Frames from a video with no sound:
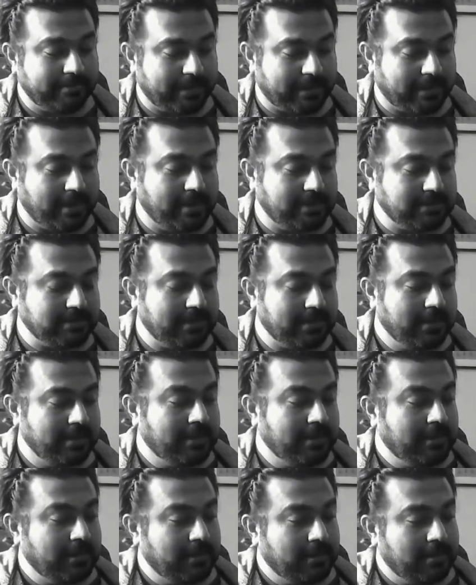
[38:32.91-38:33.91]
Because
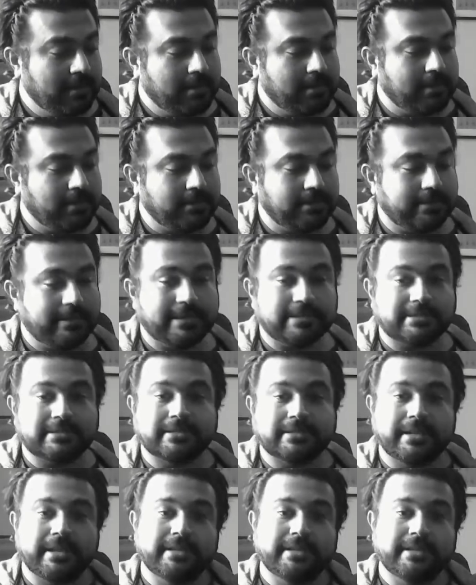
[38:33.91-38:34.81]
this